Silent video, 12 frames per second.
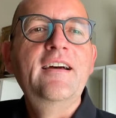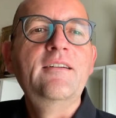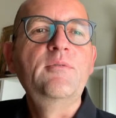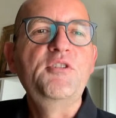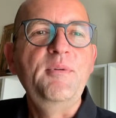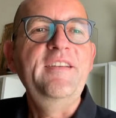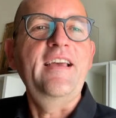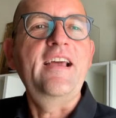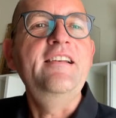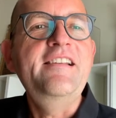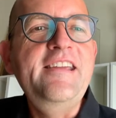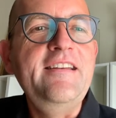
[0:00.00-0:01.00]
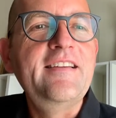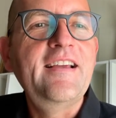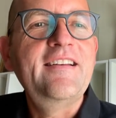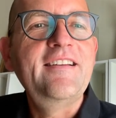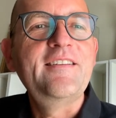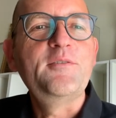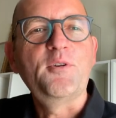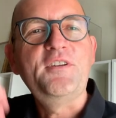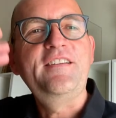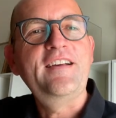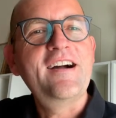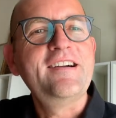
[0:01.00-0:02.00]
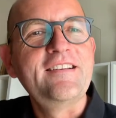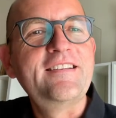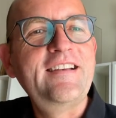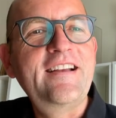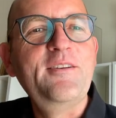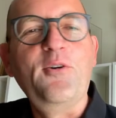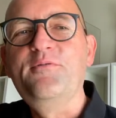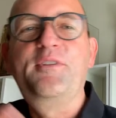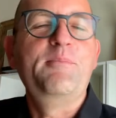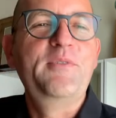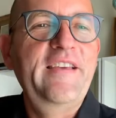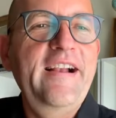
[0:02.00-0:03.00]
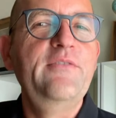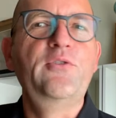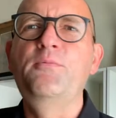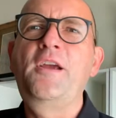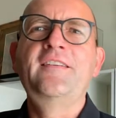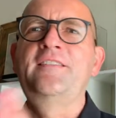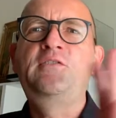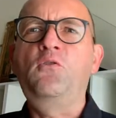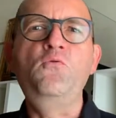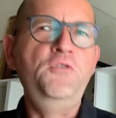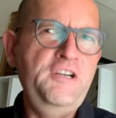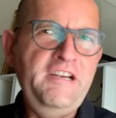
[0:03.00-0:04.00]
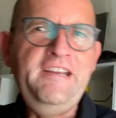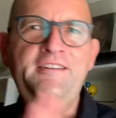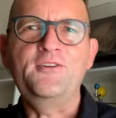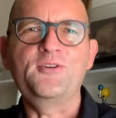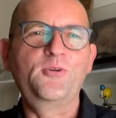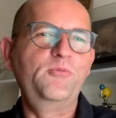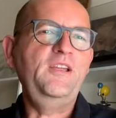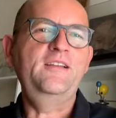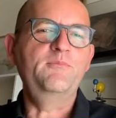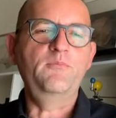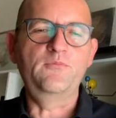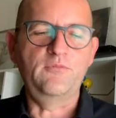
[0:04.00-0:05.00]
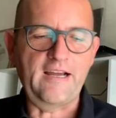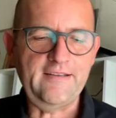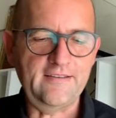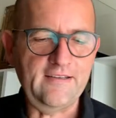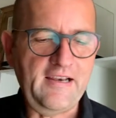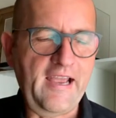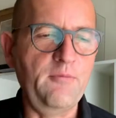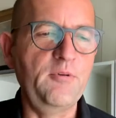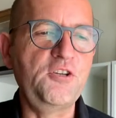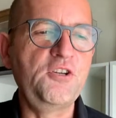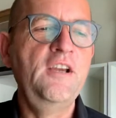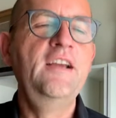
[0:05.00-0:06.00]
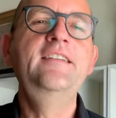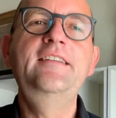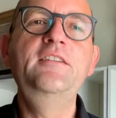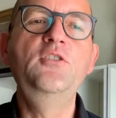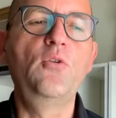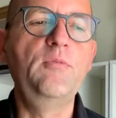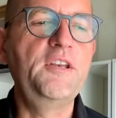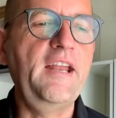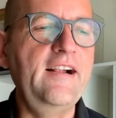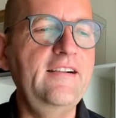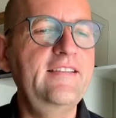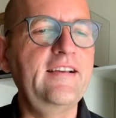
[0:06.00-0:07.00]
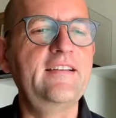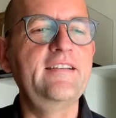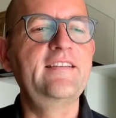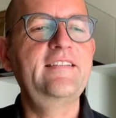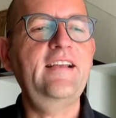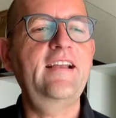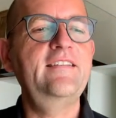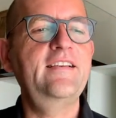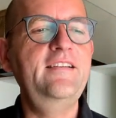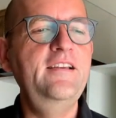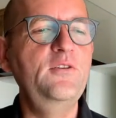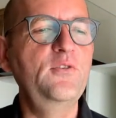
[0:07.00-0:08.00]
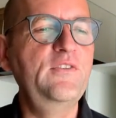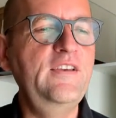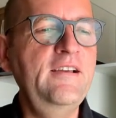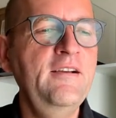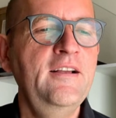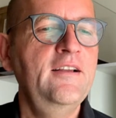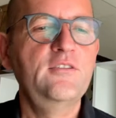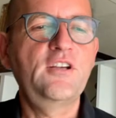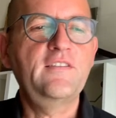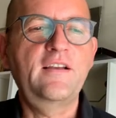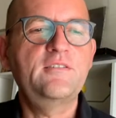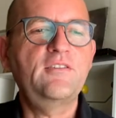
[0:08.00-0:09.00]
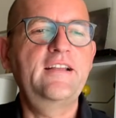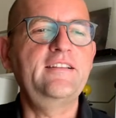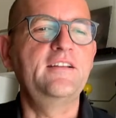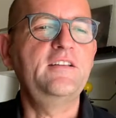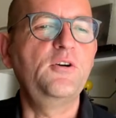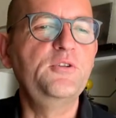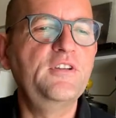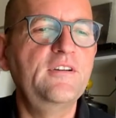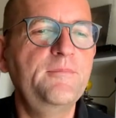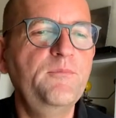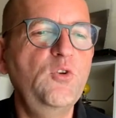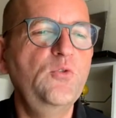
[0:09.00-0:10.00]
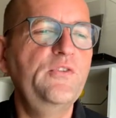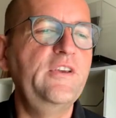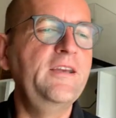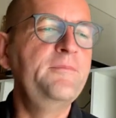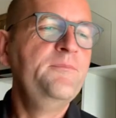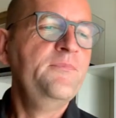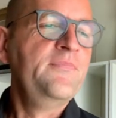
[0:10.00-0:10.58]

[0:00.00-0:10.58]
which means elite. And this is what these hackers said of themselves. So we are so lead, you know, we write in a language that no one else understands. And here you see, just I tried that out using